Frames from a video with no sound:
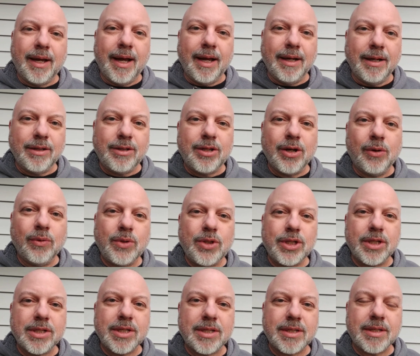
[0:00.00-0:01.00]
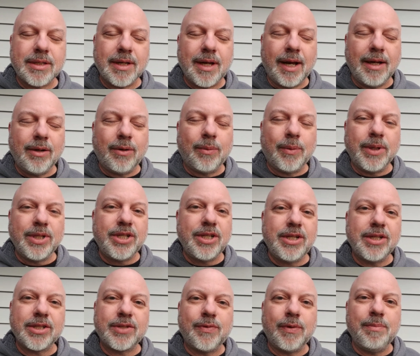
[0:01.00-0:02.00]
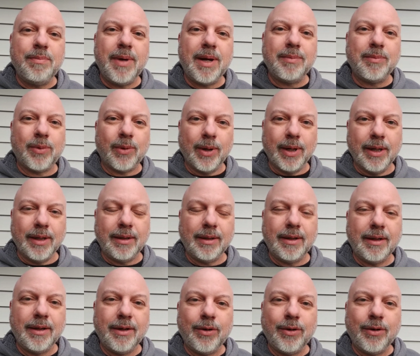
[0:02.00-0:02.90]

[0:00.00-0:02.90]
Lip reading: and I don't want you to just remember it.